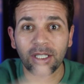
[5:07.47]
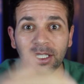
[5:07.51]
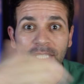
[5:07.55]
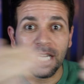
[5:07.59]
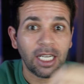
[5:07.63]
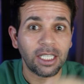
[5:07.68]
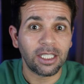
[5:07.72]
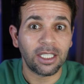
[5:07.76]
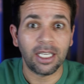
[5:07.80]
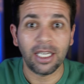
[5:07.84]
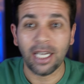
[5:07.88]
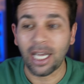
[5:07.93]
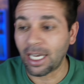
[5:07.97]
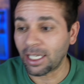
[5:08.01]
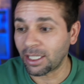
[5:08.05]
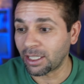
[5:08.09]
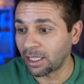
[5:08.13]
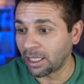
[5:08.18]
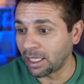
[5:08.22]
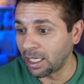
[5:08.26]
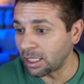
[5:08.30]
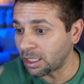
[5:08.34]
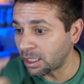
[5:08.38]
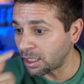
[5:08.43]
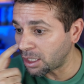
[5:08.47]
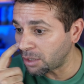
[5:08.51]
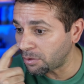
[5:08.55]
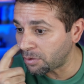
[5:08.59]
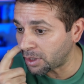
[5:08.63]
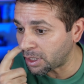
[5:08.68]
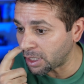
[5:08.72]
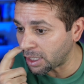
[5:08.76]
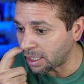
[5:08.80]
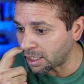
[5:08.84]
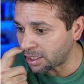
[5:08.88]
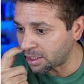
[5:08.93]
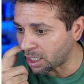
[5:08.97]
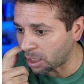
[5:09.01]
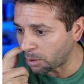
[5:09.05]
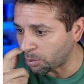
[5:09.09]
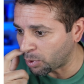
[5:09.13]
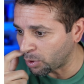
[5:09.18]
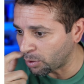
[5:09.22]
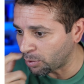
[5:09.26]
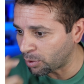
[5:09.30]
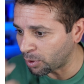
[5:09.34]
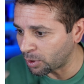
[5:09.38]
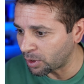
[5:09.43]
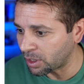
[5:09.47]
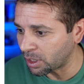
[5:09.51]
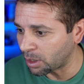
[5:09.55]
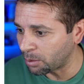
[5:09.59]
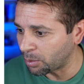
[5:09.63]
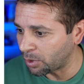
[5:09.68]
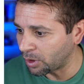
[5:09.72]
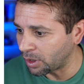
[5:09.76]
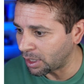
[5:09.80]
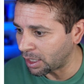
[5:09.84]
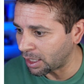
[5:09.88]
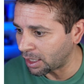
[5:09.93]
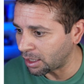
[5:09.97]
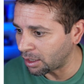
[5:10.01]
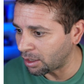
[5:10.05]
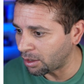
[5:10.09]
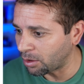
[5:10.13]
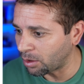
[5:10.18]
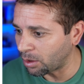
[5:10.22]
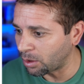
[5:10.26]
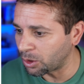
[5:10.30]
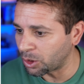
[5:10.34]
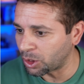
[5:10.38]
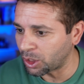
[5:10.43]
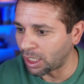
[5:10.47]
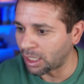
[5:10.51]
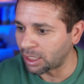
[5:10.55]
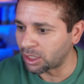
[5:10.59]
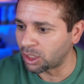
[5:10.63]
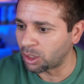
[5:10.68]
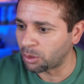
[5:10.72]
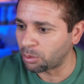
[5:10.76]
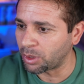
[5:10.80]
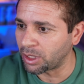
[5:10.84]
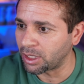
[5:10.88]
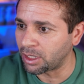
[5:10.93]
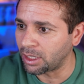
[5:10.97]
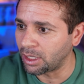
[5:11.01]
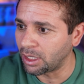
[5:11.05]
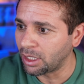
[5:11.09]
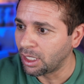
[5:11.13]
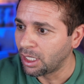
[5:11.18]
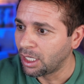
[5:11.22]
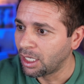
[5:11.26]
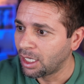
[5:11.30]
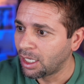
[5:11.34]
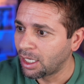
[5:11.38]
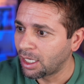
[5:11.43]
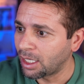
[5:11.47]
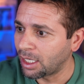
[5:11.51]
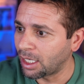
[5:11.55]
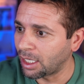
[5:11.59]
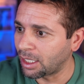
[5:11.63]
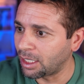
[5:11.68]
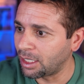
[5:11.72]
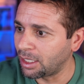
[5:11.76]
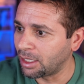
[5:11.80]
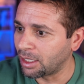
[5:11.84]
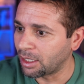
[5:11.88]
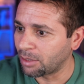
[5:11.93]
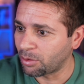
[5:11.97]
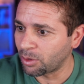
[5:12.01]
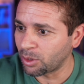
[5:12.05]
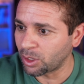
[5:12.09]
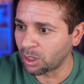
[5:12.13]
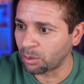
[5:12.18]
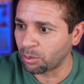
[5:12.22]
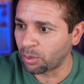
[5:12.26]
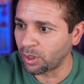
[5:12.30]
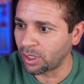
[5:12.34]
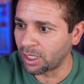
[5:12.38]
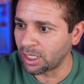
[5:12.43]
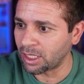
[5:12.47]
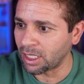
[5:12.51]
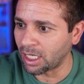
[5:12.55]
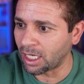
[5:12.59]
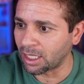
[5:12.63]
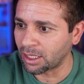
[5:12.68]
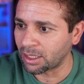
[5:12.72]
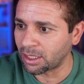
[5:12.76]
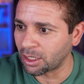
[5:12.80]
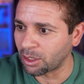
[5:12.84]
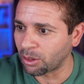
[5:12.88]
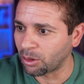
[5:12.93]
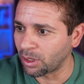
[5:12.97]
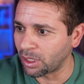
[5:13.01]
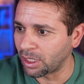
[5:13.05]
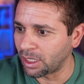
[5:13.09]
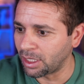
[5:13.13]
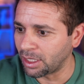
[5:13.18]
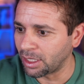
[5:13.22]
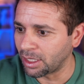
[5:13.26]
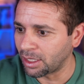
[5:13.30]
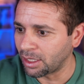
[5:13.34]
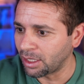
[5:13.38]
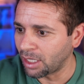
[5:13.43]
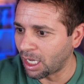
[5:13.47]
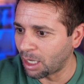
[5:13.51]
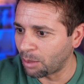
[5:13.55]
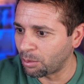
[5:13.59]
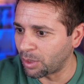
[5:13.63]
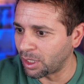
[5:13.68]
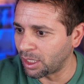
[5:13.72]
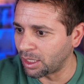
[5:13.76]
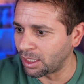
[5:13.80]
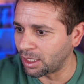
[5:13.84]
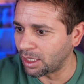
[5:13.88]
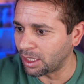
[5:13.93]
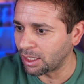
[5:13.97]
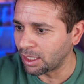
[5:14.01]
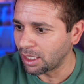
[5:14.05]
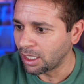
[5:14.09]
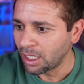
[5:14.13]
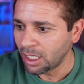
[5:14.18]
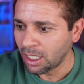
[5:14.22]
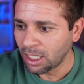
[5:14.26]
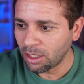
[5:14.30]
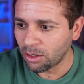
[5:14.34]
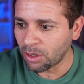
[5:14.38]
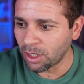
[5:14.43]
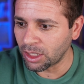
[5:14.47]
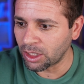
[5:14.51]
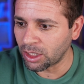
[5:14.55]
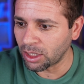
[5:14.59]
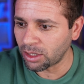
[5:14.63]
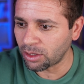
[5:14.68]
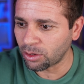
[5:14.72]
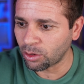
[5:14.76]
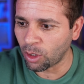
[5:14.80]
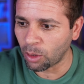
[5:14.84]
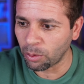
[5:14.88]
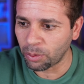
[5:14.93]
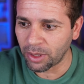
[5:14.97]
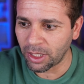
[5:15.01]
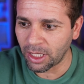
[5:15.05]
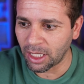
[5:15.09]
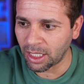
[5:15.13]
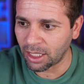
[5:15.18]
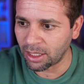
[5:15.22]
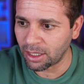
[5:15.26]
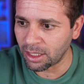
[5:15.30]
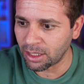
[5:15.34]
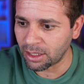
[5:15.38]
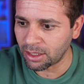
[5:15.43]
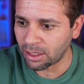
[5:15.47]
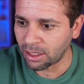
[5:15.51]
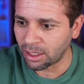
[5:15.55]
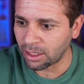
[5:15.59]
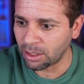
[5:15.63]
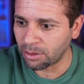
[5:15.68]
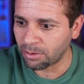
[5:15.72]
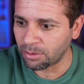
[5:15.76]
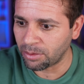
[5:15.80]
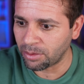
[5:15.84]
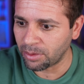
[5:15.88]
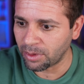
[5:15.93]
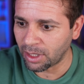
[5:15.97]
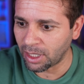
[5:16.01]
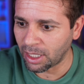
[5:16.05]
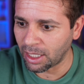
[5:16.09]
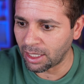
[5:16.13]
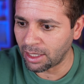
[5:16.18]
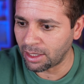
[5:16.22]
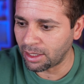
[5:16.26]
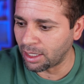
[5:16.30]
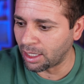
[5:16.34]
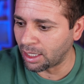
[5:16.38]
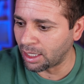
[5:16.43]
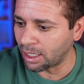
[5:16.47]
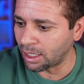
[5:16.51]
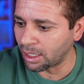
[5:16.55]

text and ask it. Let's give it an example. For example, like on ChatGPT, like here, for example, this article here, I'm reading it. You can just copy like this kind of, and then